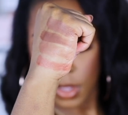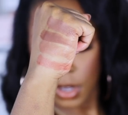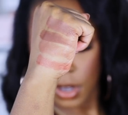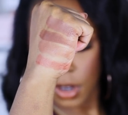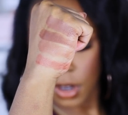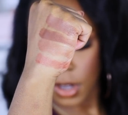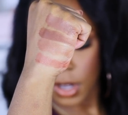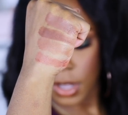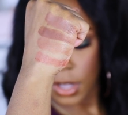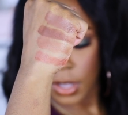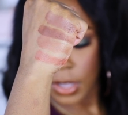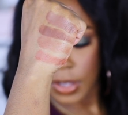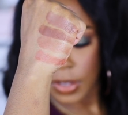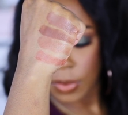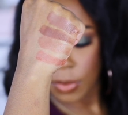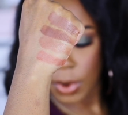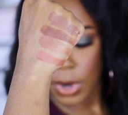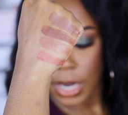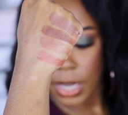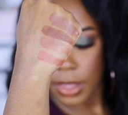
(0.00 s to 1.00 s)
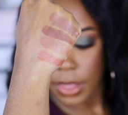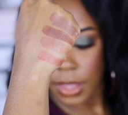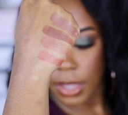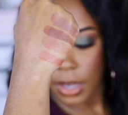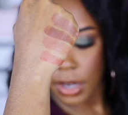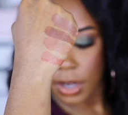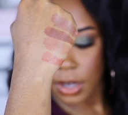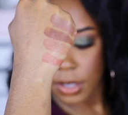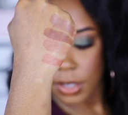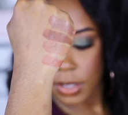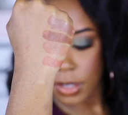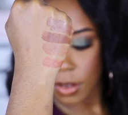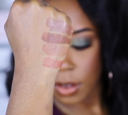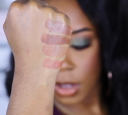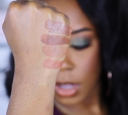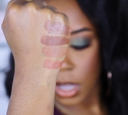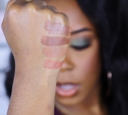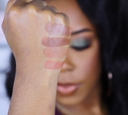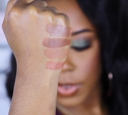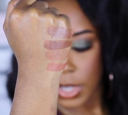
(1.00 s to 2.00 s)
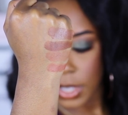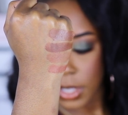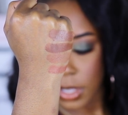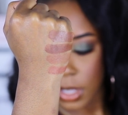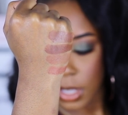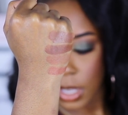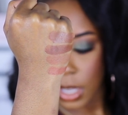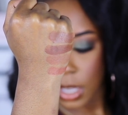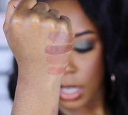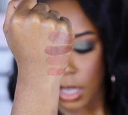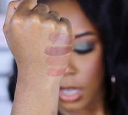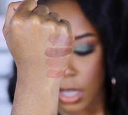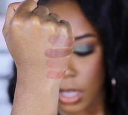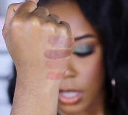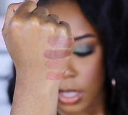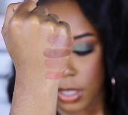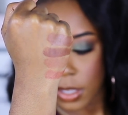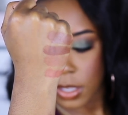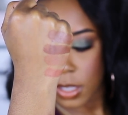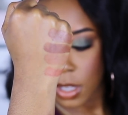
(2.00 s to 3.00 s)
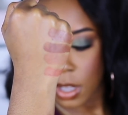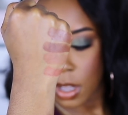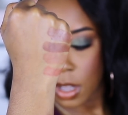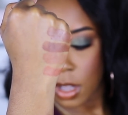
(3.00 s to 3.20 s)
there it is right there. So obviously it is